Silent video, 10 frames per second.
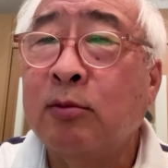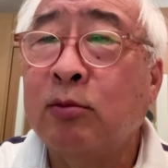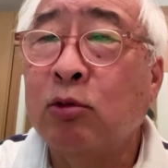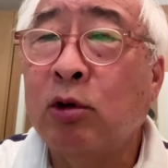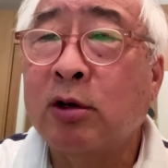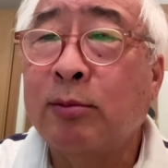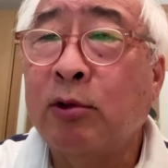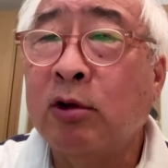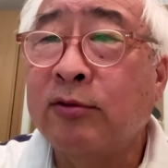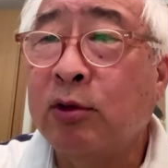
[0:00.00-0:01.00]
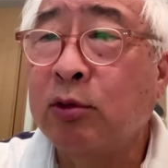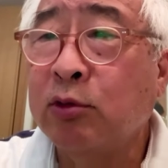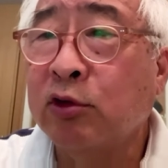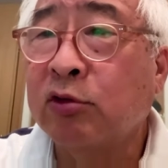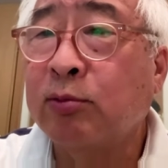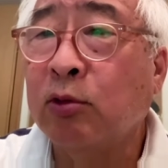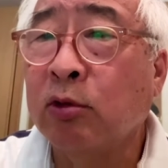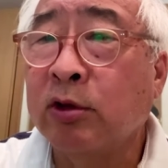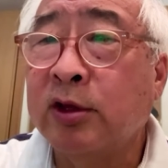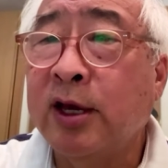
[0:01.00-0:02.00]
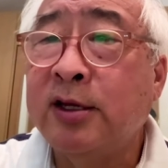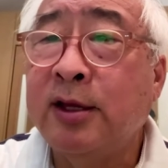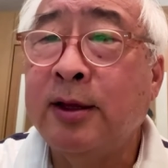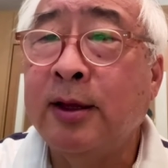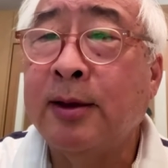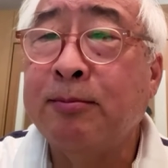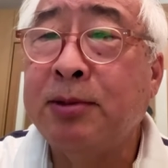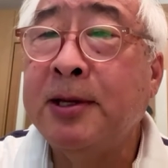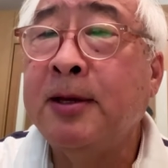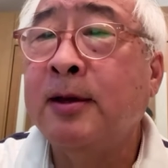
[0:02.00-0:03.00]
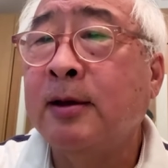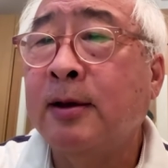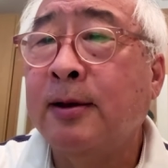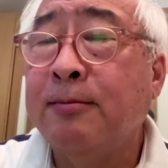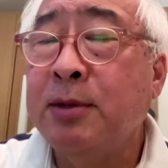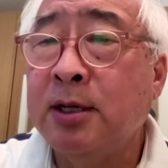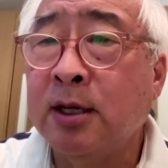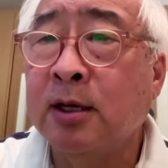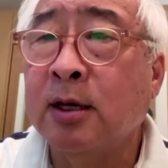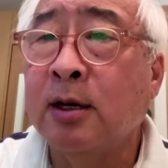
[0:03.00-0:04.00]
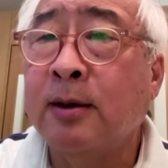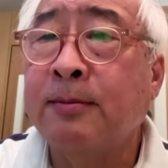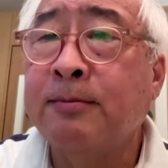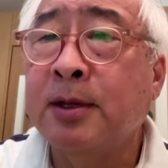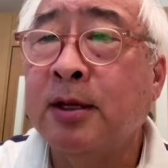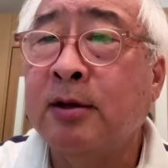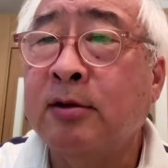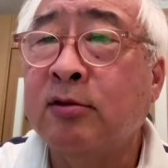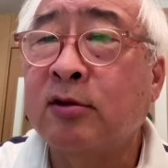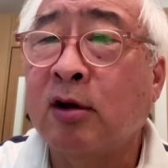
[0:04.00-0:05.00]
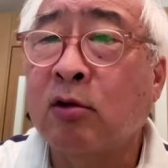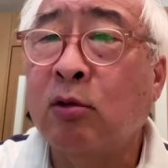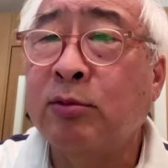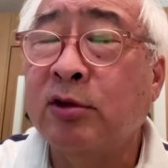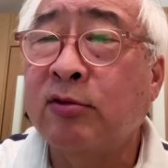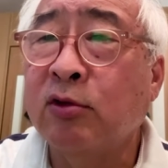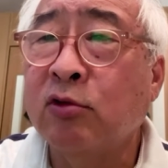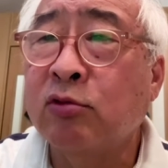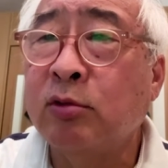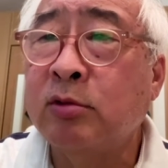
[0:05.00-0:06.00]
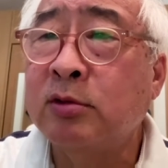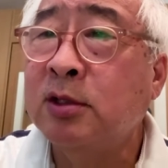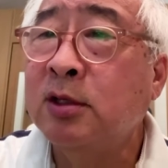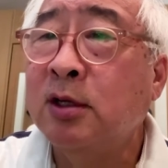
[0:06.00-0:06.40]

I want to welcome all of you who are exploring the ATMP meeting um, in Stockholm that's virtual.